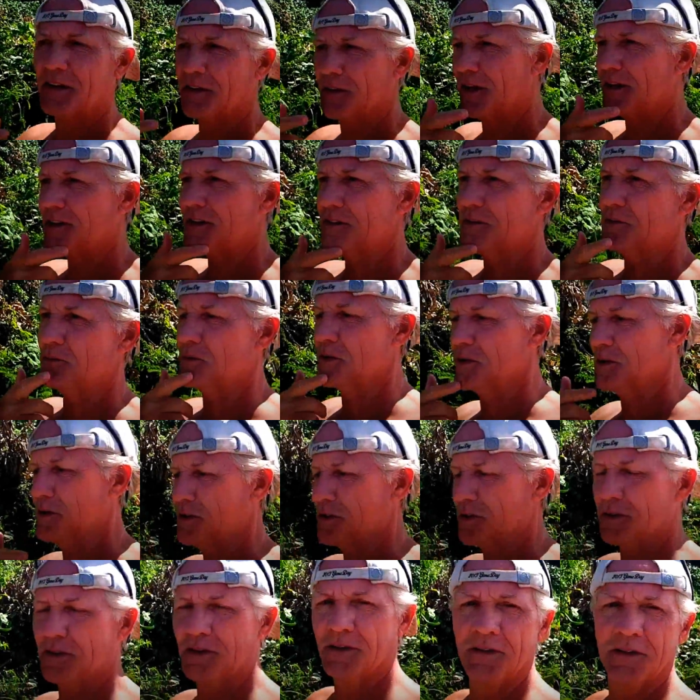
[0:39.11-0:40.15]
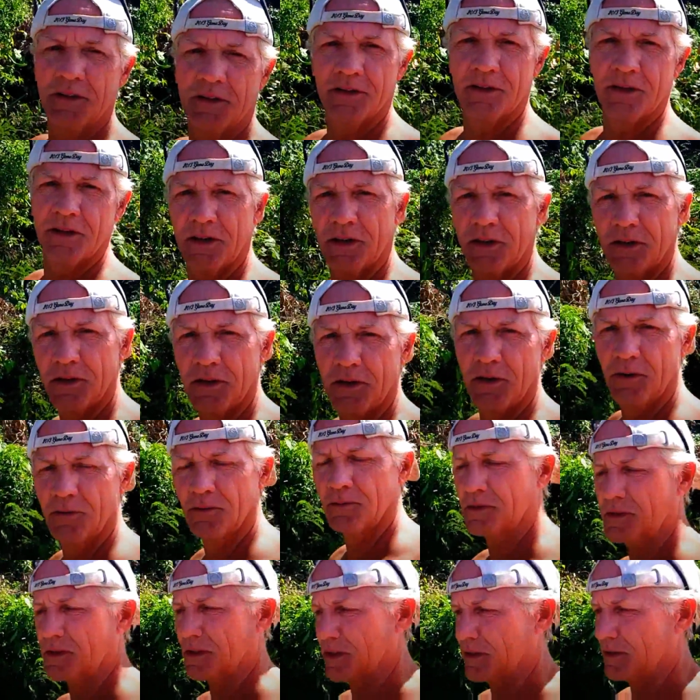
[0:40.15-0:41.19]
that's the reason you
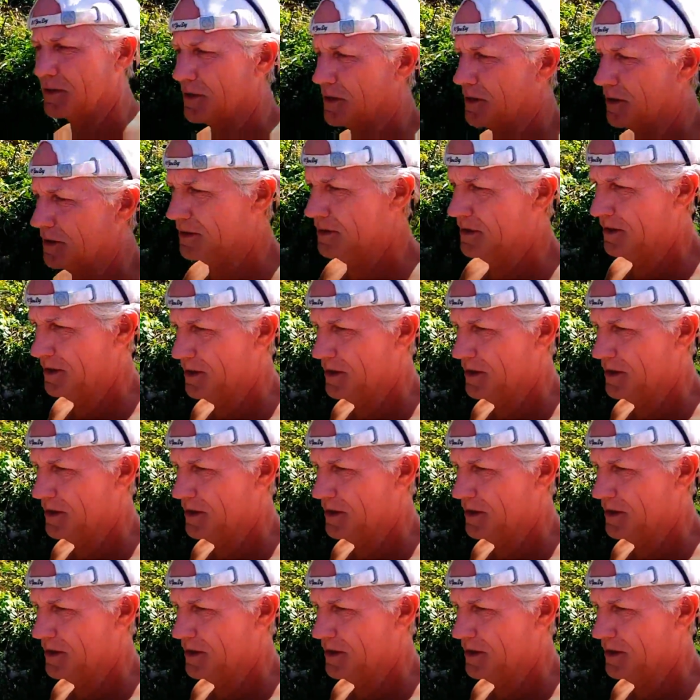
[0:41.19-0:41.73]
don't see the